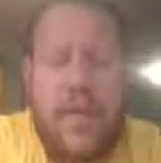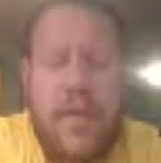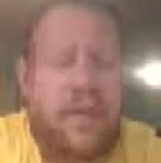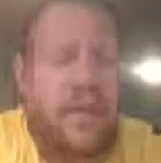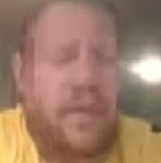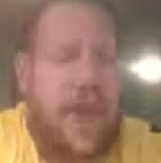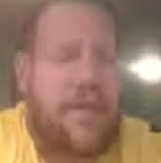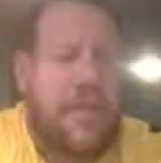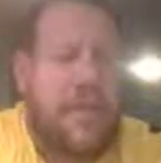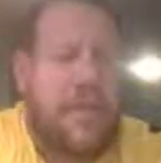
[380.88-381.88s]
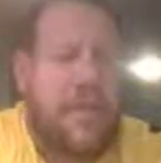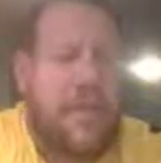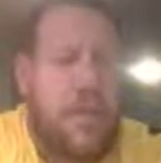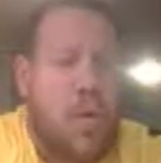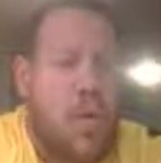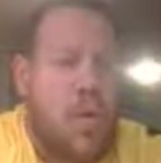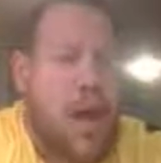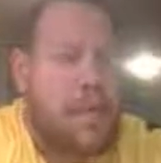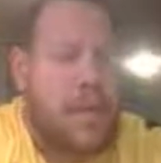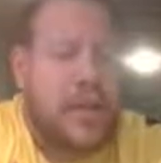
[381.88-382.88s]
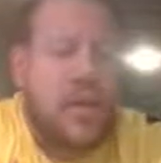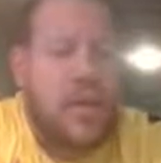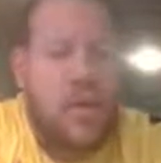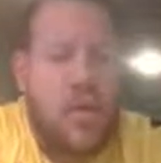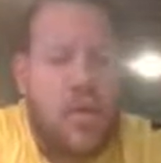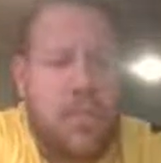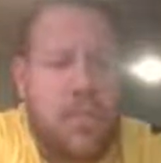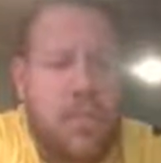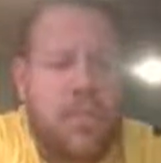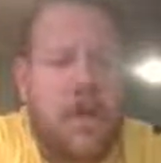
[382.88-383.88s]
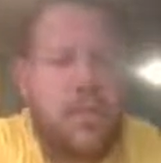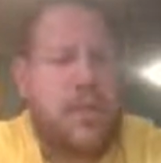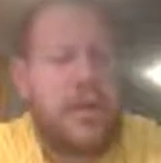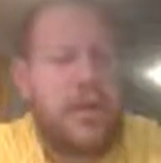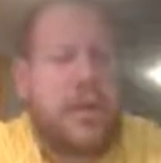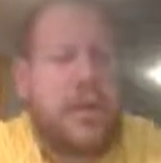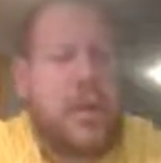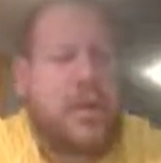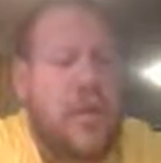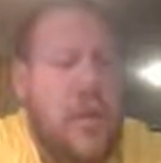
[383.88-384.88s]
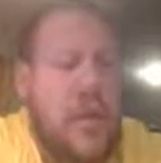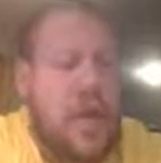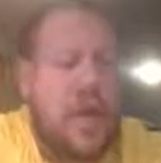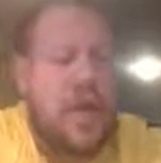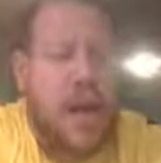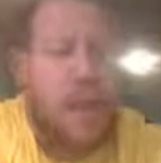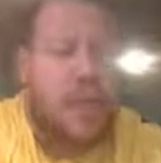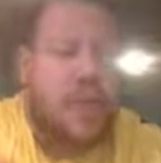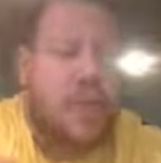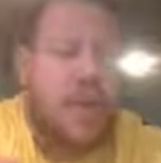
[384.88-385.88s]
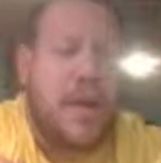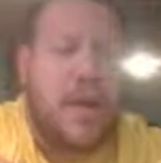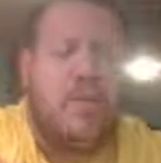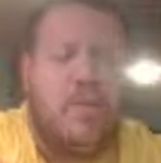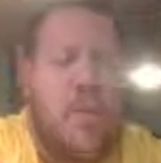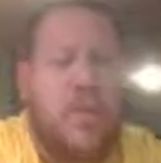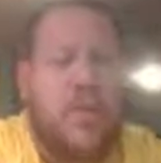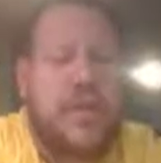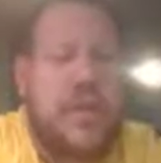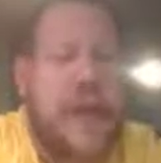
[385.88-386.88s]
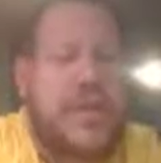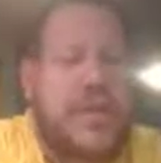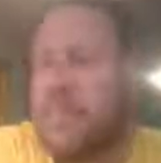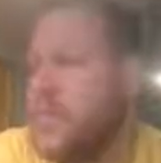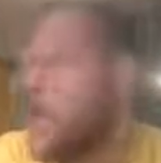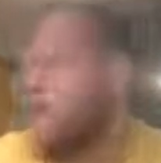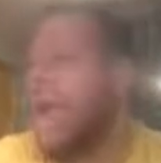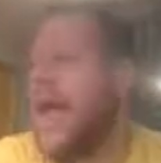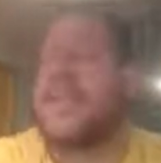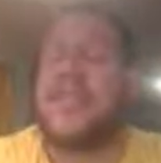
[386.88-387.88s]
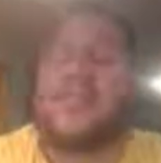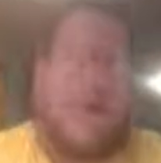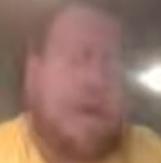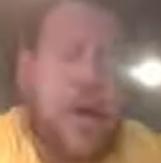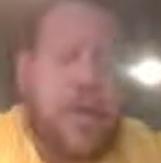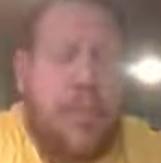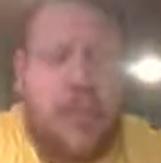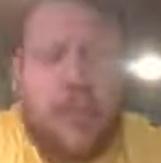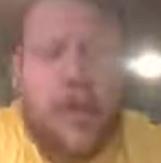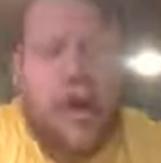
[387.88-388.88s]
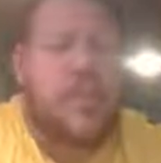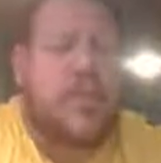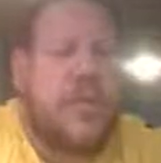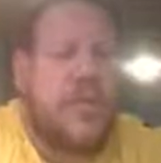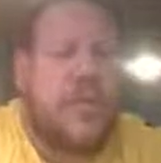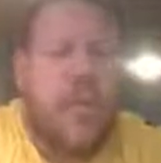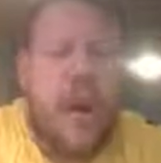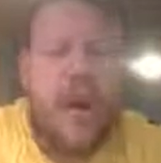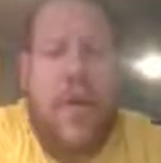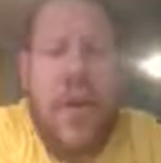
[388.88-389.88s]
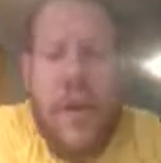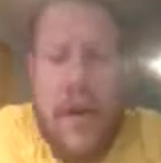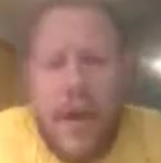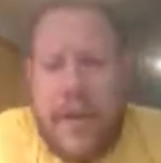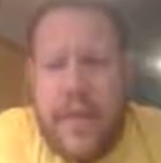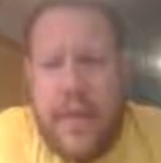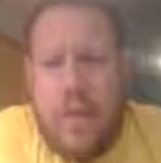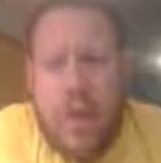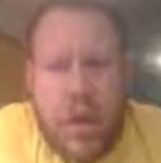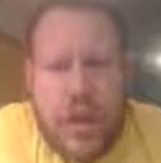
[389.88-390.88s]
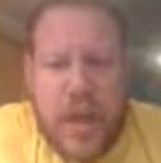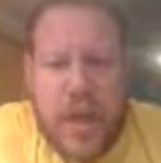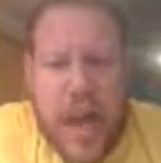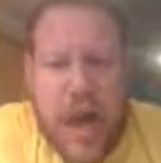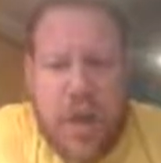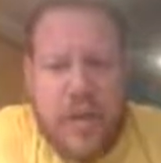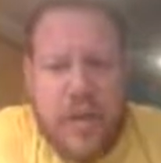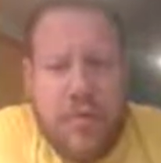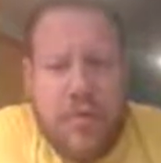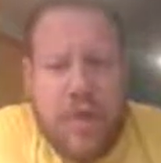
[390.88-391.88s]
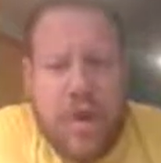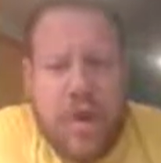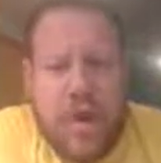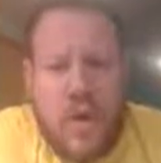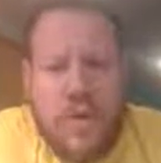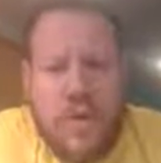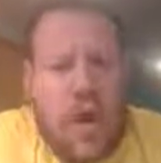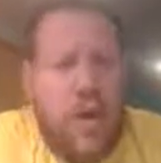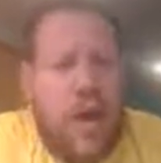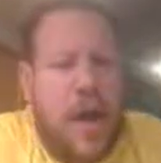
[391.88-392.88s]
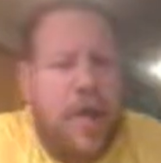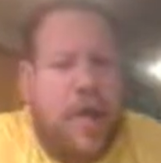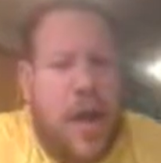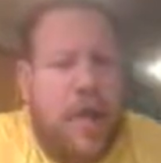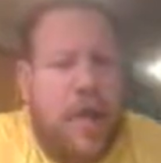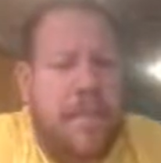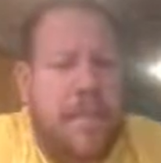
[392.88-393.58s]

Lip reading: They started having more and more population come over and more population settle in the colonies. So they needed more and more space. As they built bigger and bigger farms, needed more area, they were pushing out this way from the coast into that Ohio Valley.